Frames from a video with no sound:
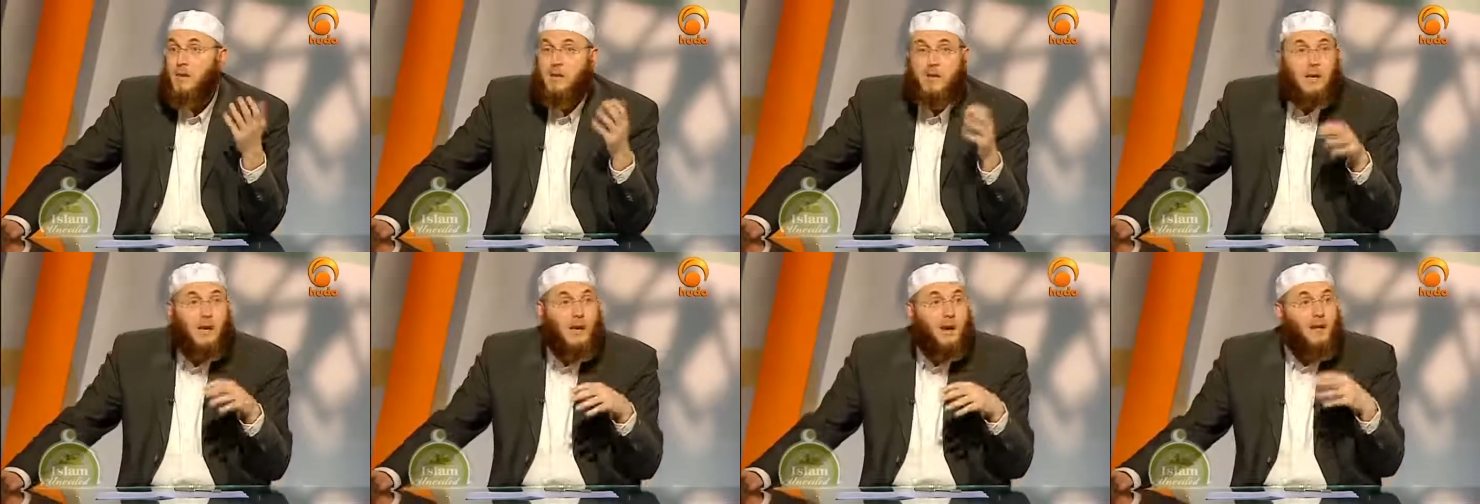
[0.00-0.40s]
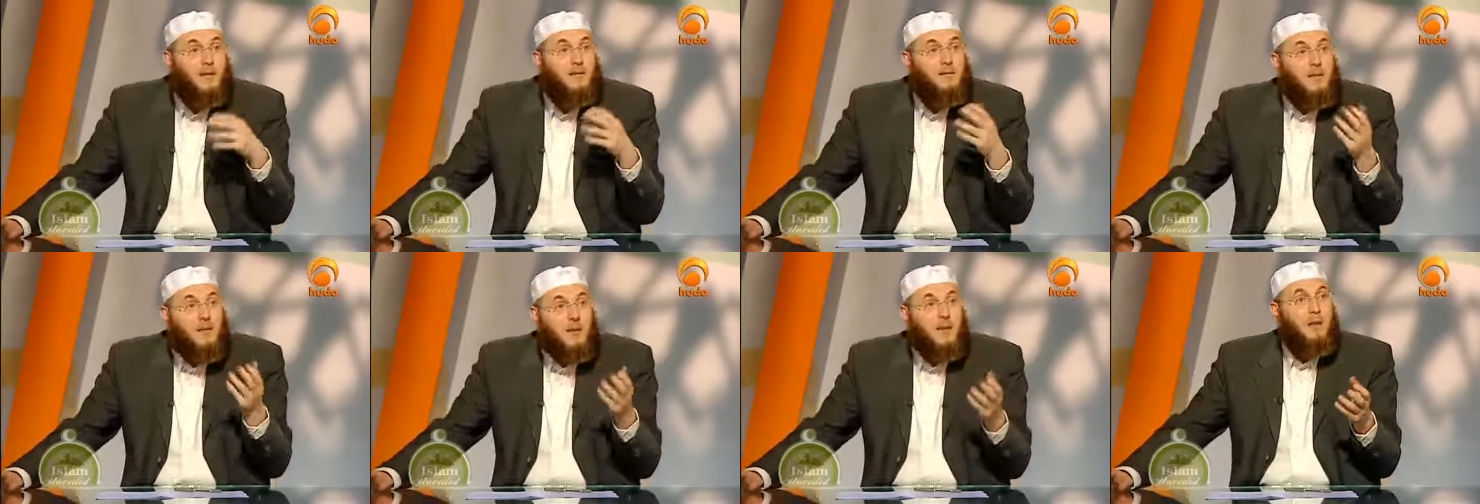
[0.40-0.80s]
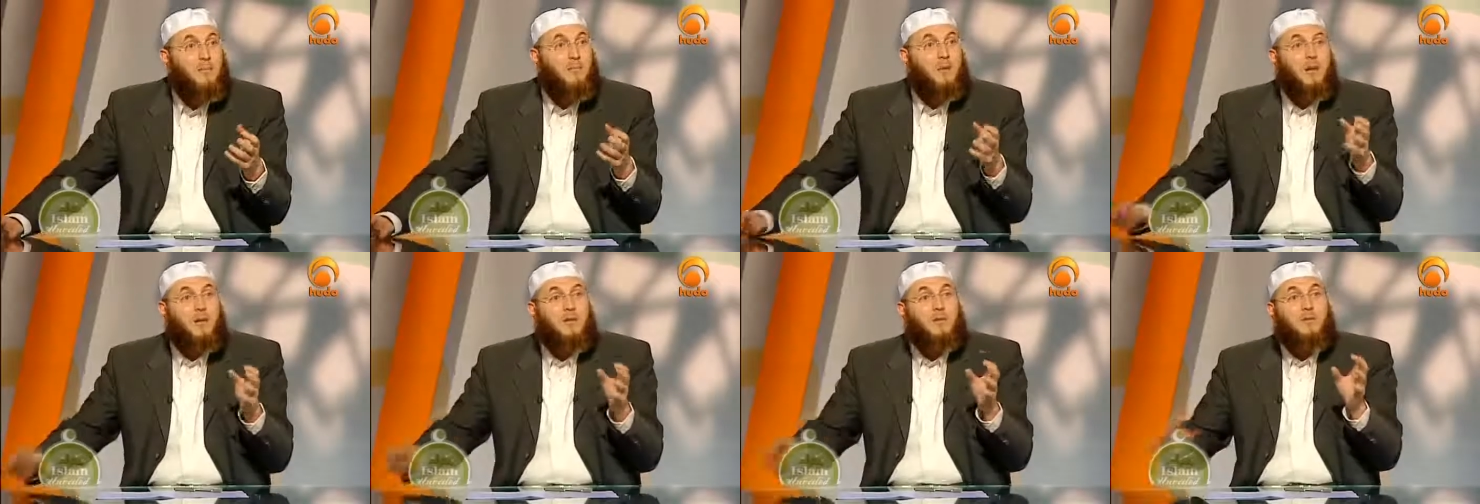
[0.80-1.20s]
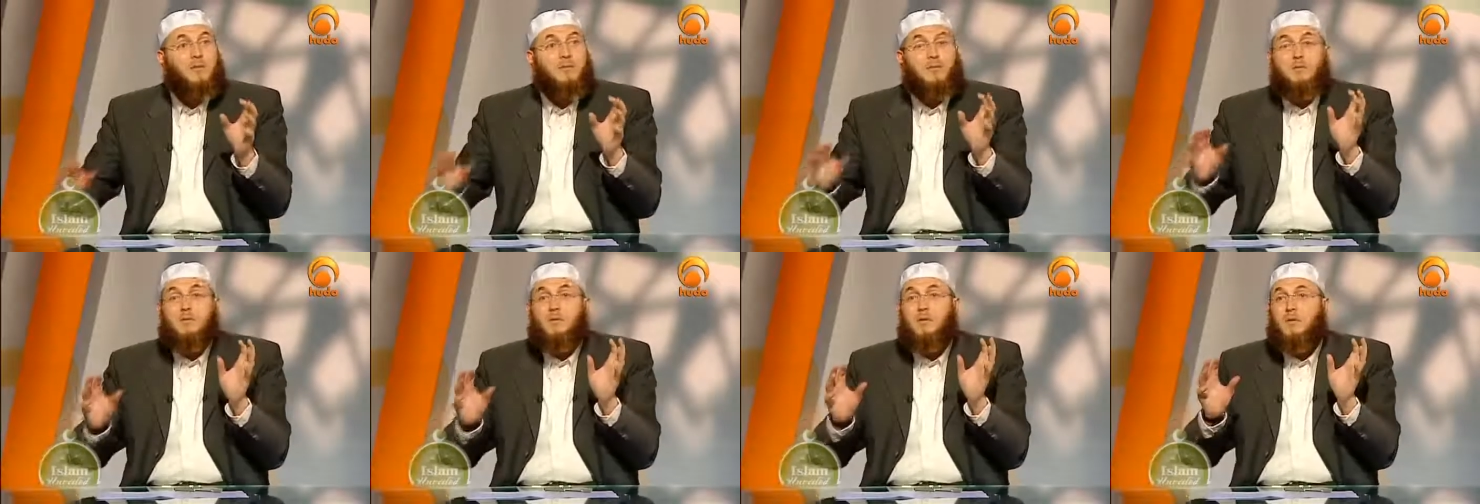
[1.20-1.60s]
They cannot sleep because
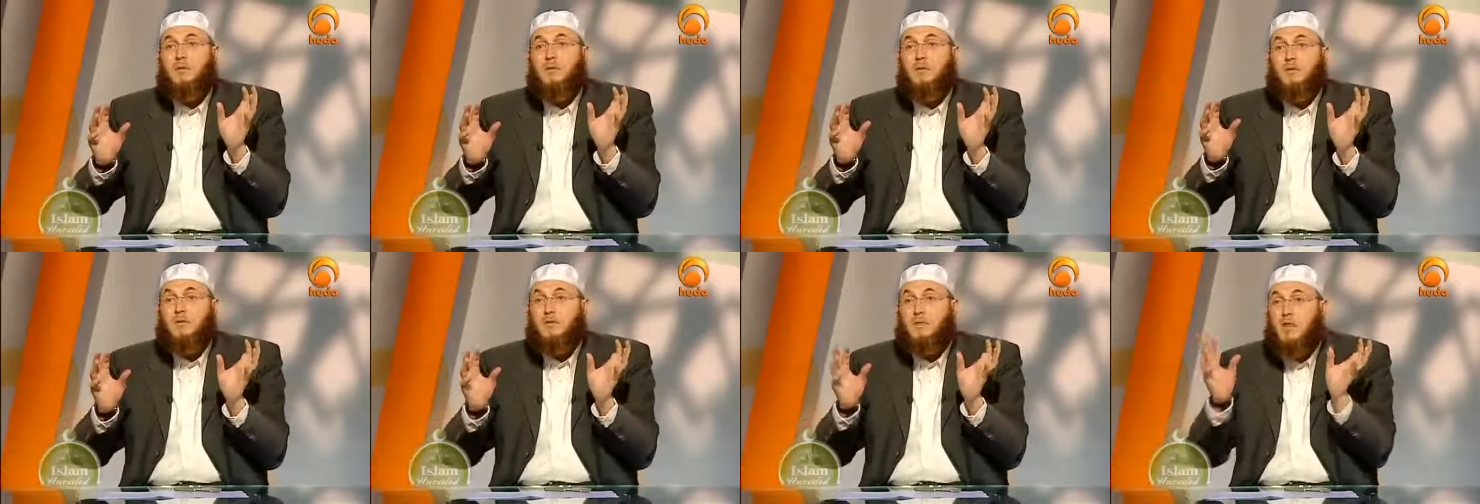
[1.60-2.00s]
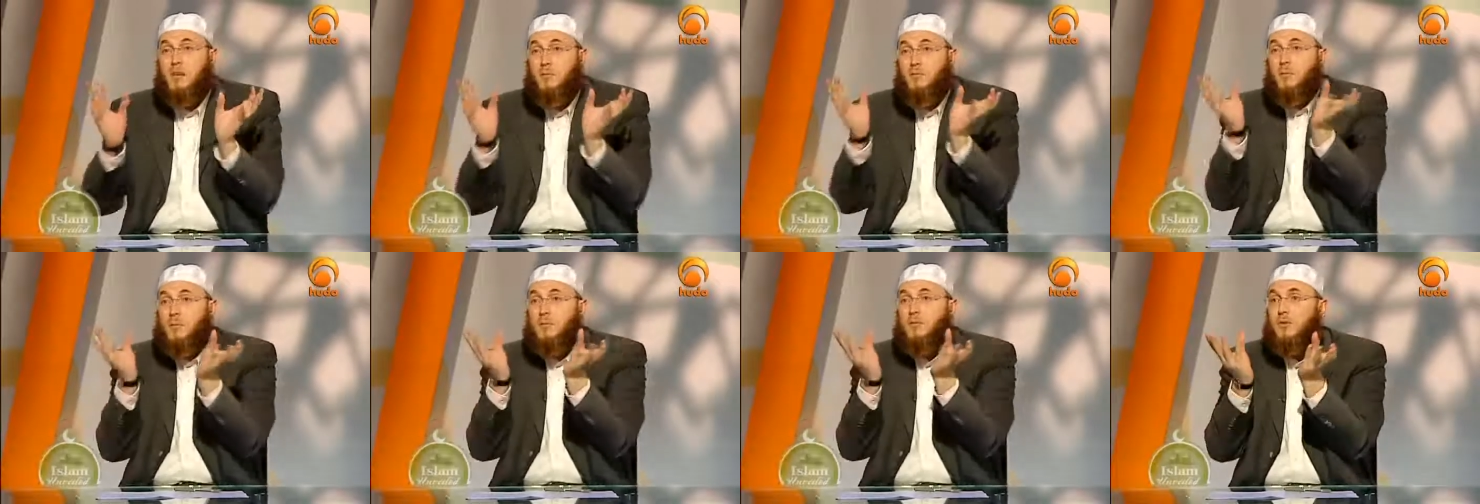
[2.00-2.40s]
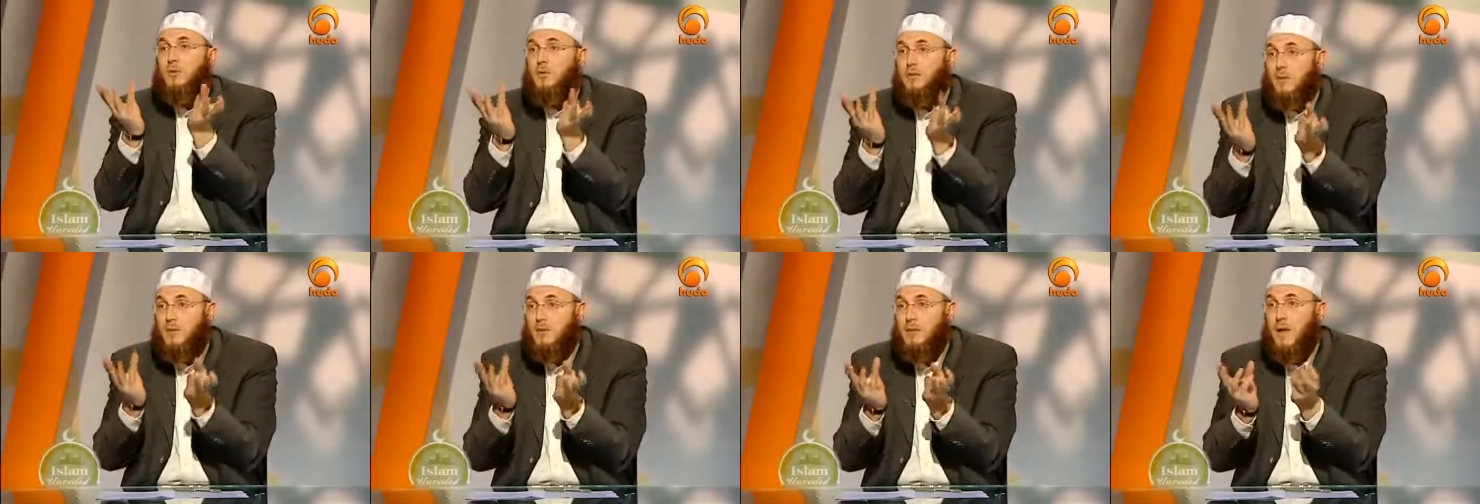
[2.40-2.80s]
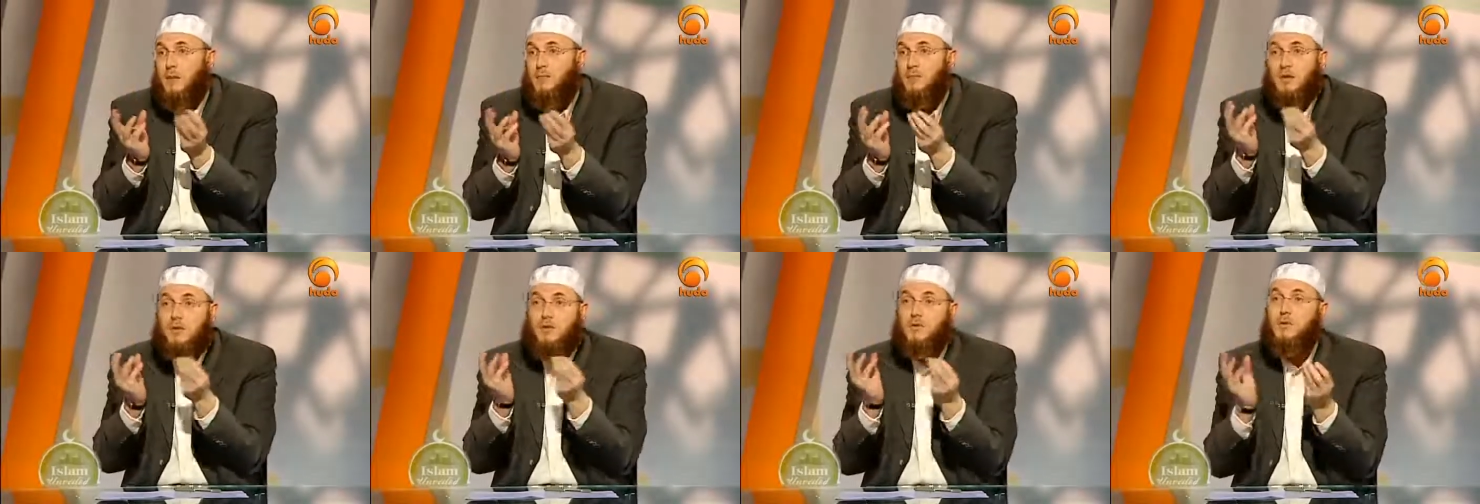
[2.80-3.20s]
of those symbols of
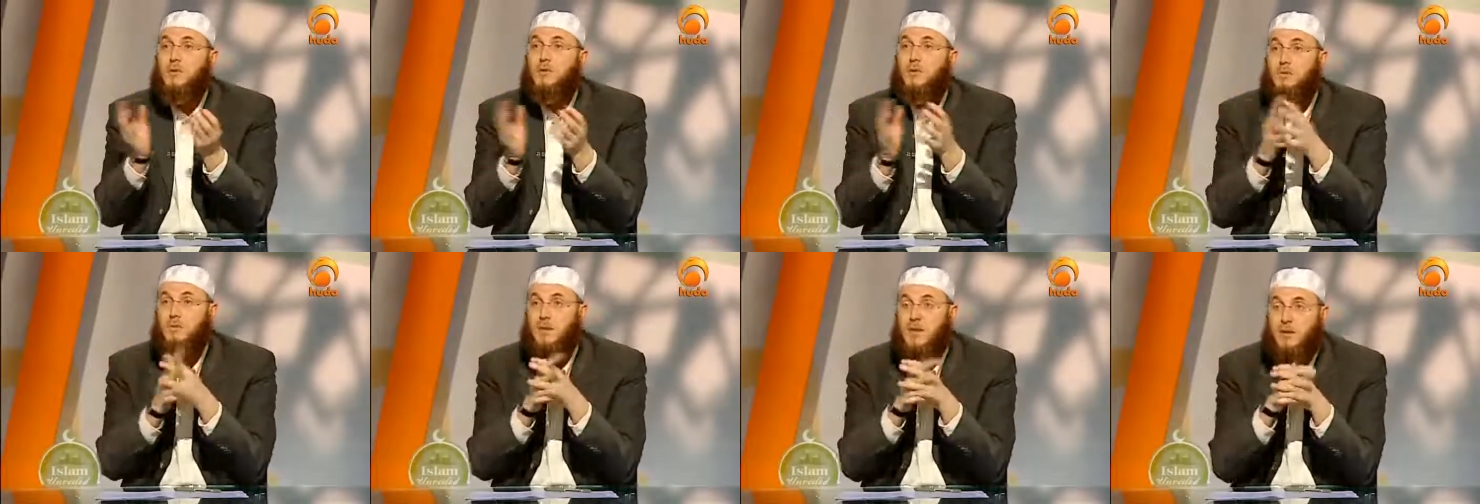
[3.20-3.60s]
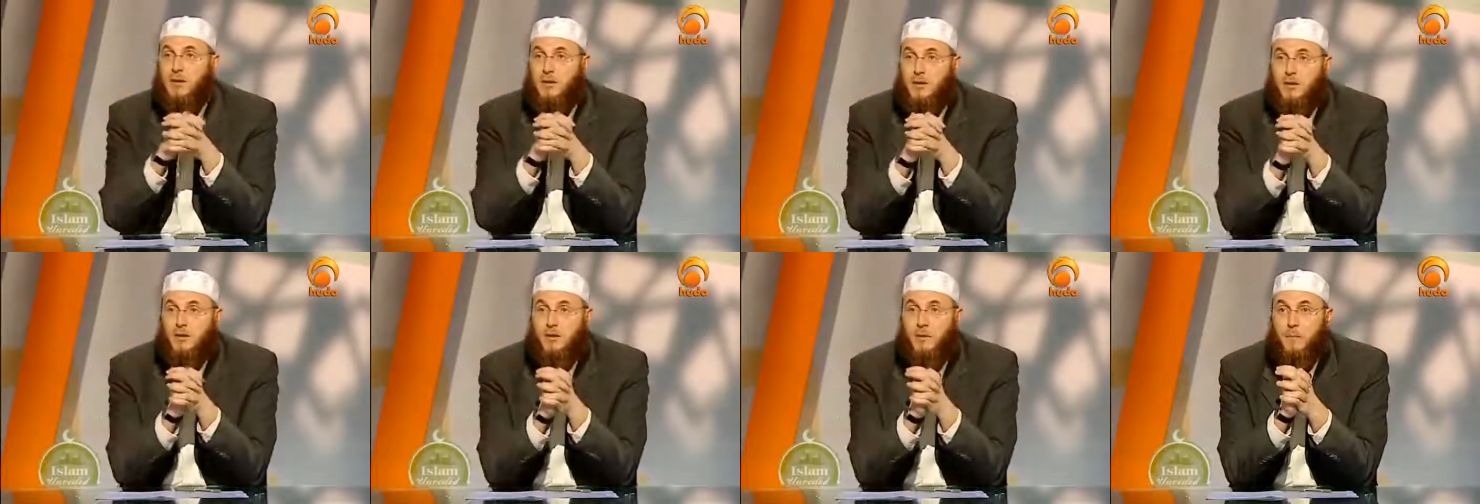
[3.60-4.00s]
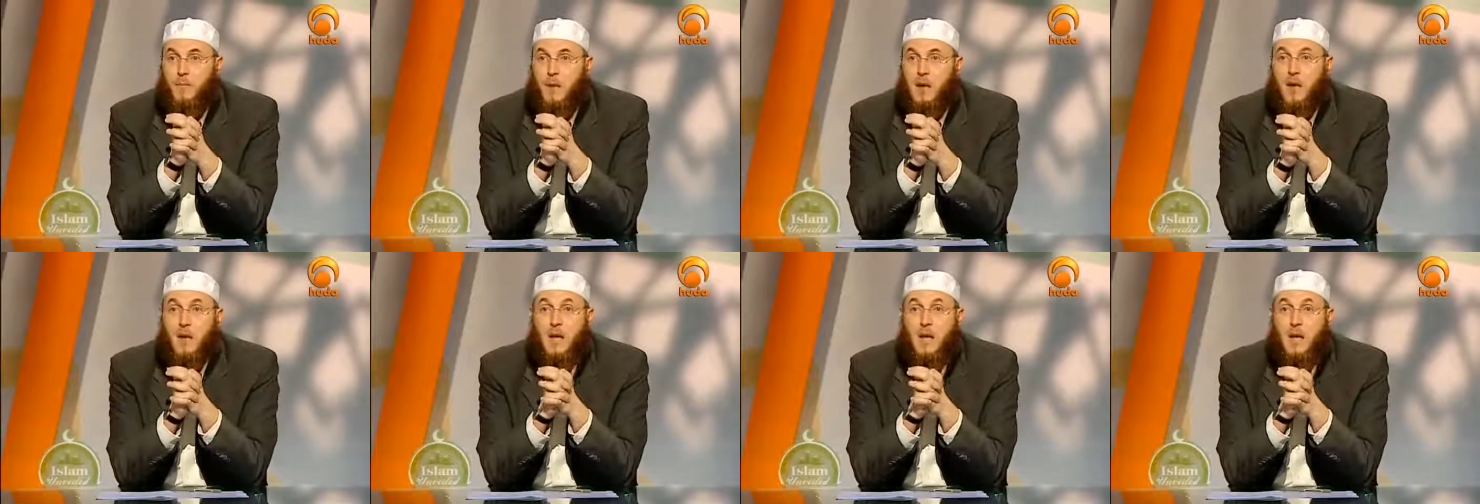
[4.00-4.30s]
Islam, just four minarets.